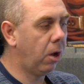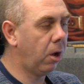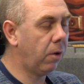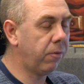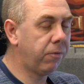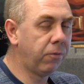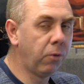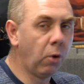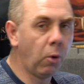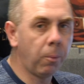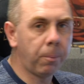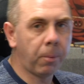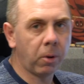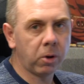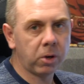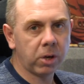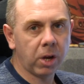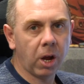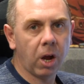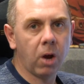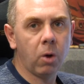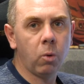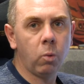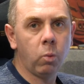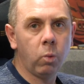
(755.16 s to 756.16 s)

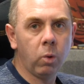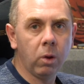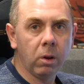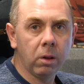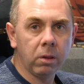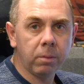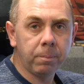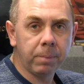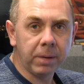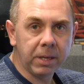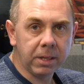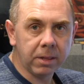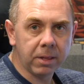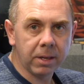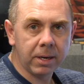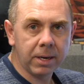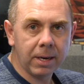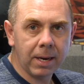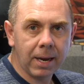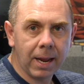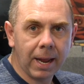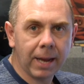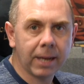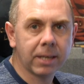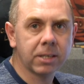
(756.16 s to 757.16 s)
4.0 will be the
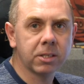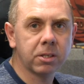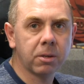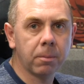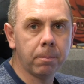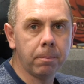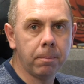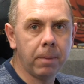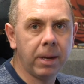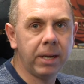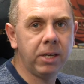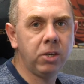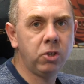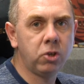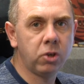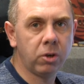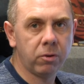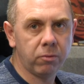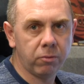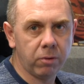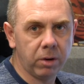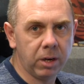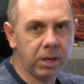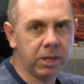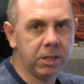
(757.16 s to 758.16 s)
next major
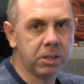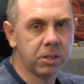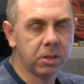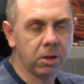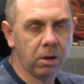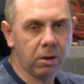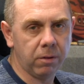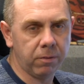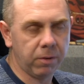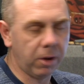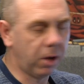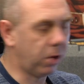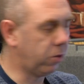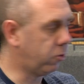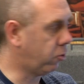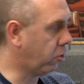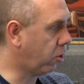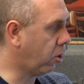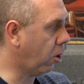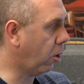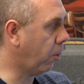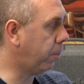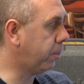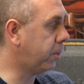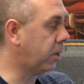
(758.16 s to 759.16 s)
release of
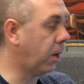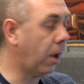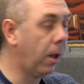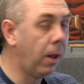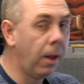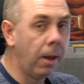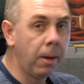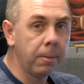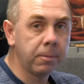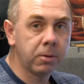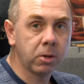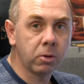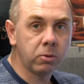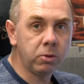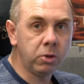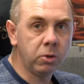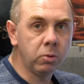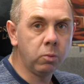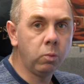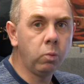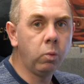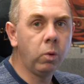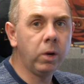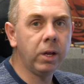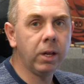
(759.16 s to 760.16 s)
ArduCopter. So
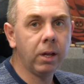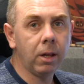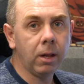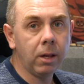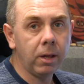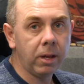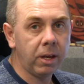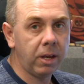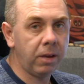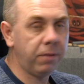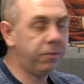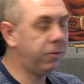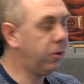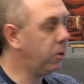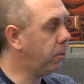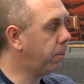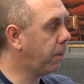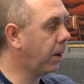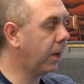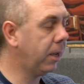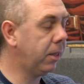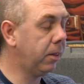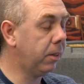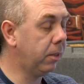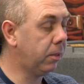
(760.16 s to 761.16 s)
you will, if you
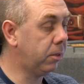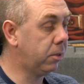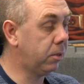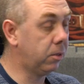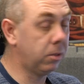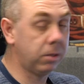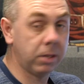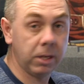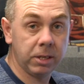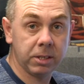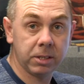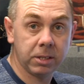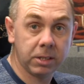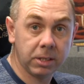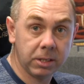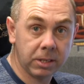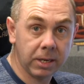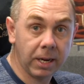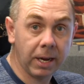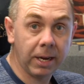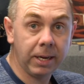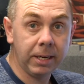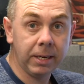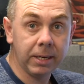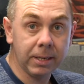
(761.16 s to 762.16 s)
buy this
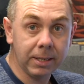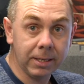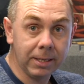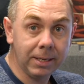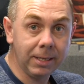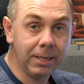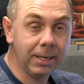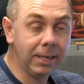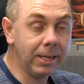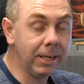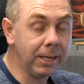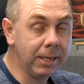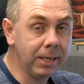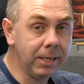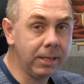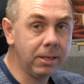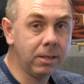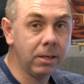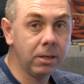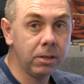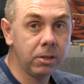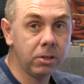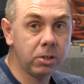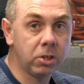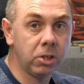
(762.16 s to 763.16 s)
today,
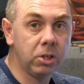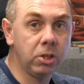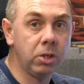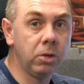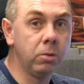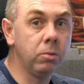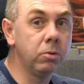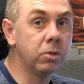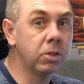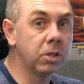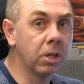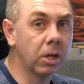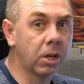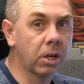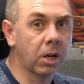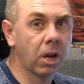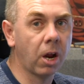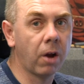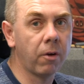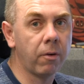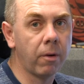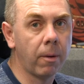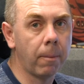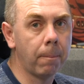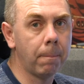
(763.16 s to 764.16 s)
need to use the
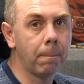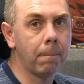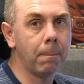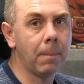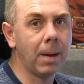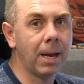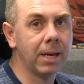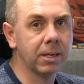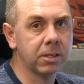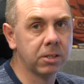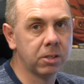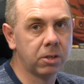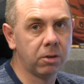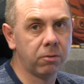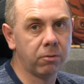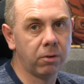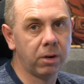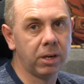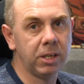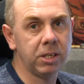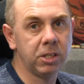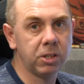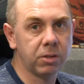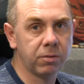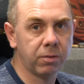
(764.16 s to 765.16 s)
current master
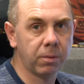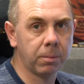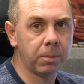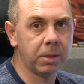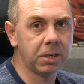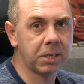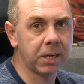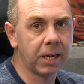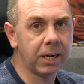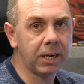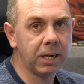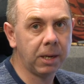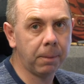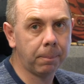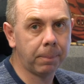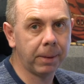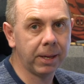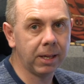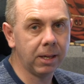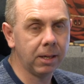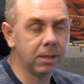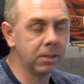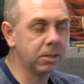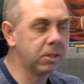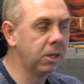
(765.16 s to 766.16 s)
release from the daily
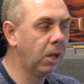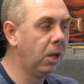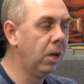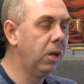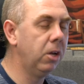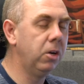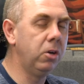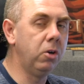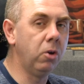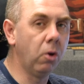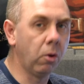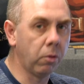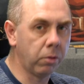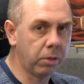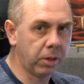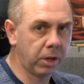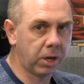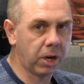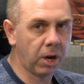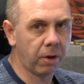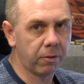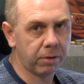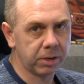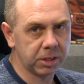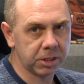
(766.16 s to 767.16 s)
builds, not the
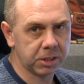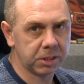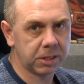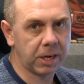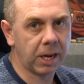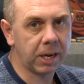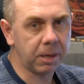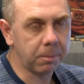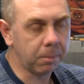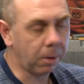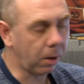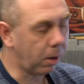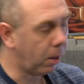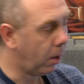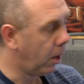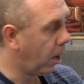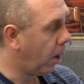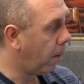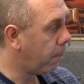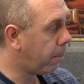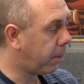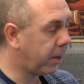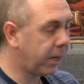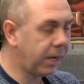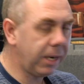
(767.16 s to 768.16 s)
current stable.
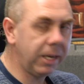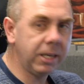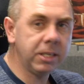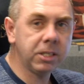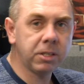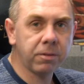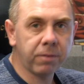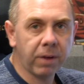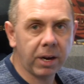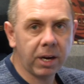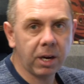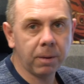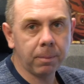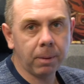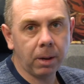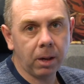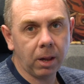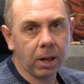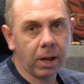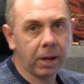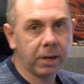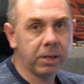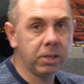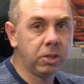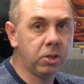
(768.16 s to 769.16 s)
But it is
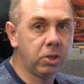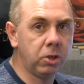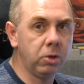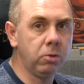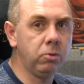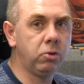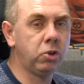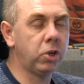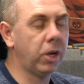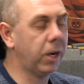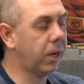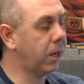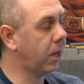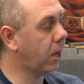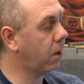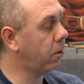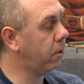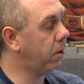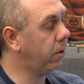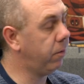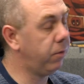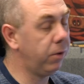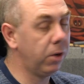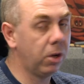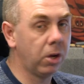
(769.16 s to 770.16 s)
available, and do check it
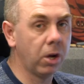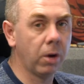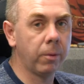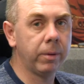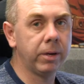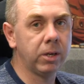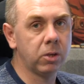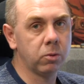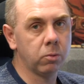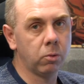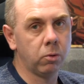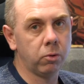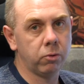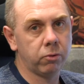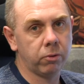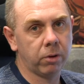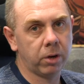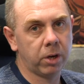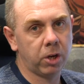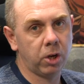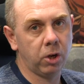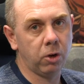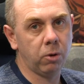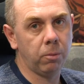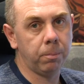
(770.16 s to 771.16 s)
out if you're going to order a
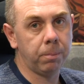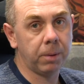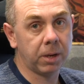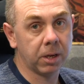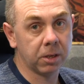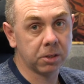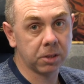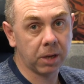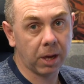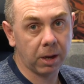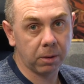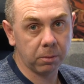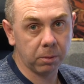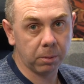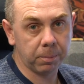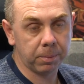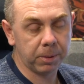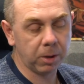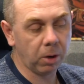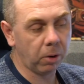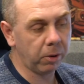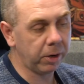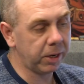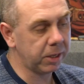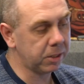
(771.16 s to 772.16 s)
Cube, because I will
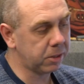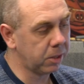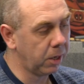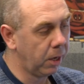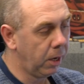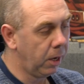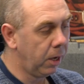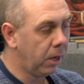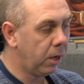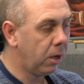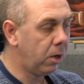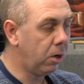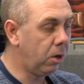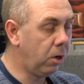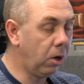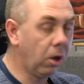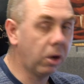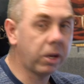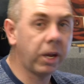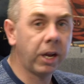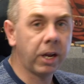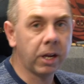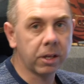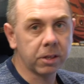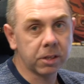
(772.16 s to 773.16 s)
be honest,
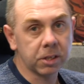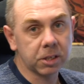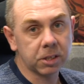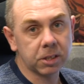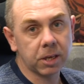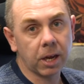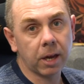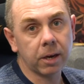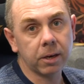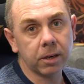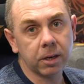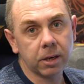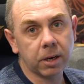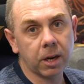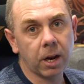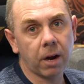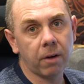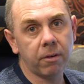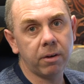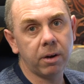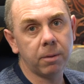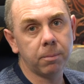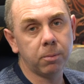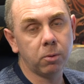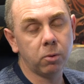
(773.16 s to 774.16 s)
looking at the standard
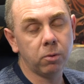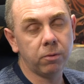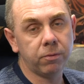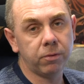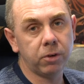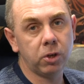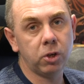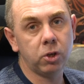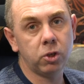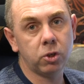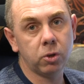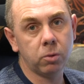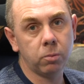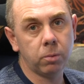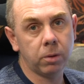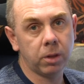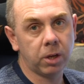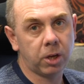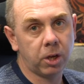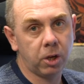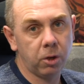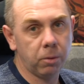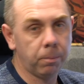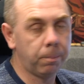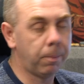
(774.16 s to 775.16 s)
carrier board version with
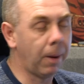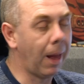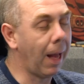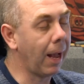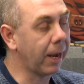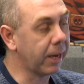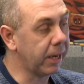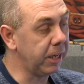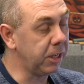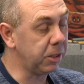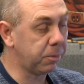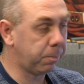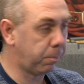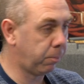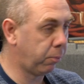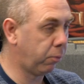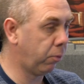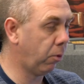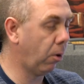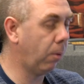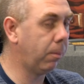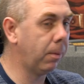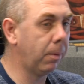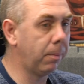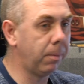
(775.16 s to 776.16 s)
a Cube Black is
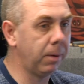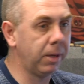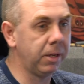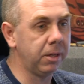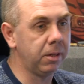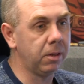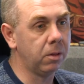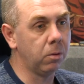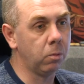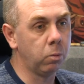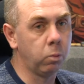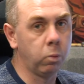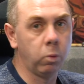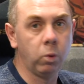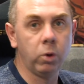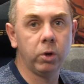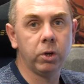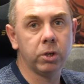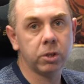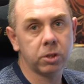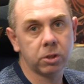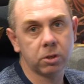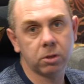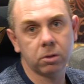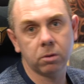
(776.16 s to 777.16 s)
probably the
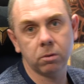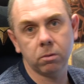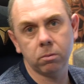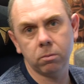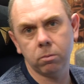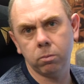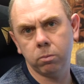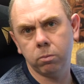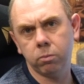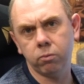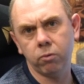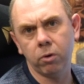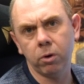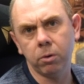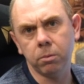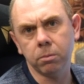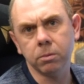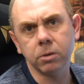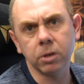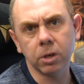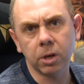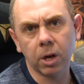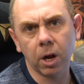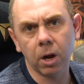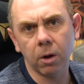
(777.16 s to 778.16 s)
worst
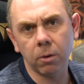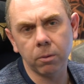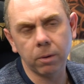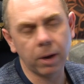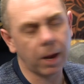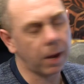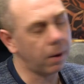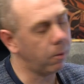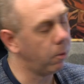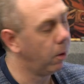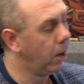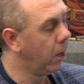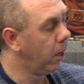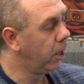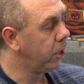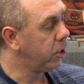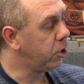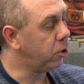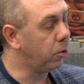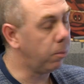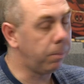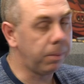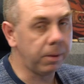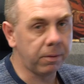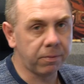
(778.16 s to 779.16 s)
route to go now.
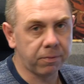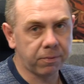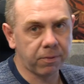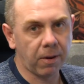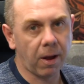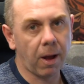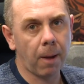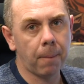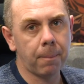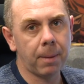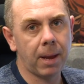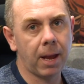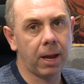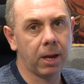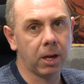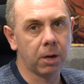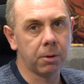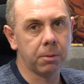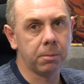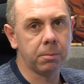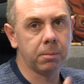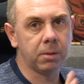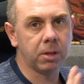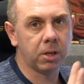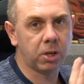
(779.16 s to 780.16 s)
You'll be far better
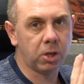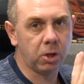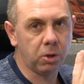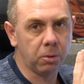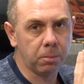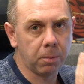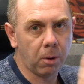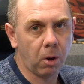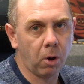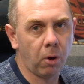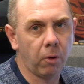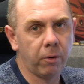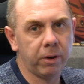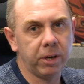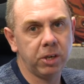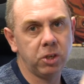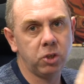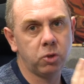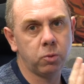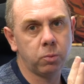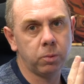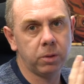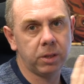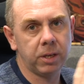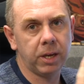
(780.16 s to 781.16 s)
going with the Cube
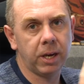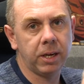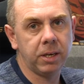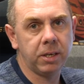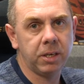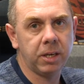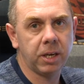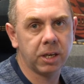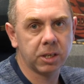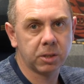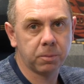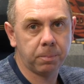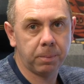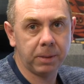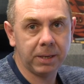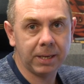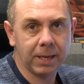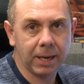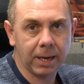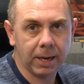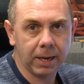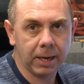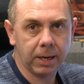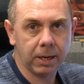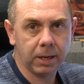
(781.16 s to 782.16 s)
Orange with the
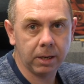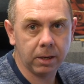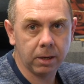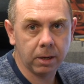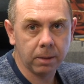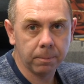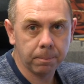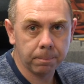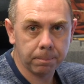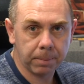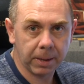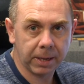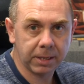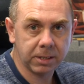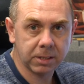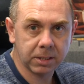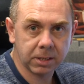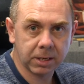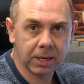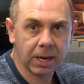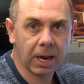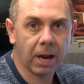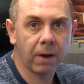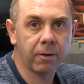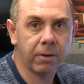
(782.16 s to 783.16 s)
ADS-B in
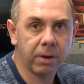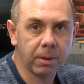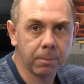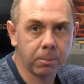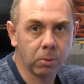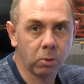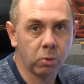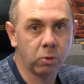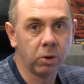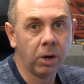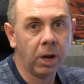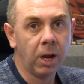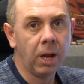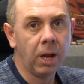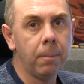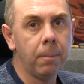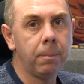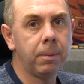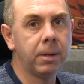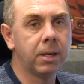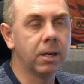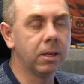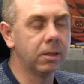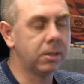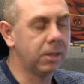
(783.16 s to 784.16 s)
based carrier board,
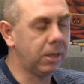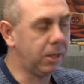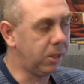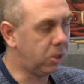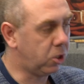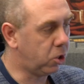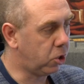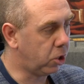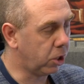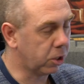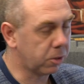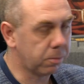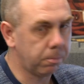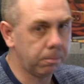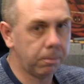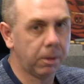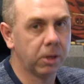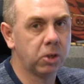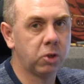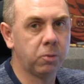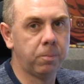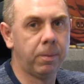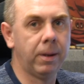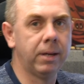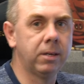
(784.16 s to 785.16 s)
because it's just
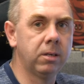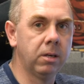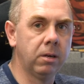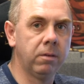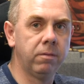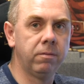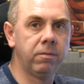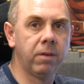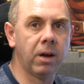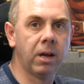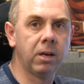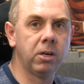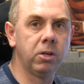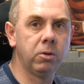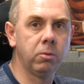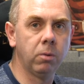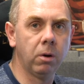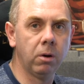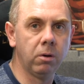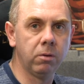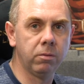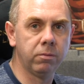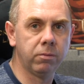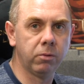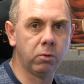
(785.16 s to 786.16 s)
much better value
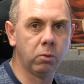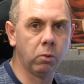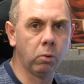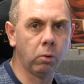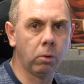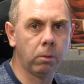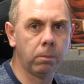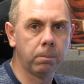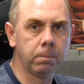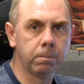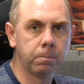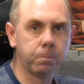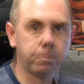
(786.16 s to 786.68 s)
overall.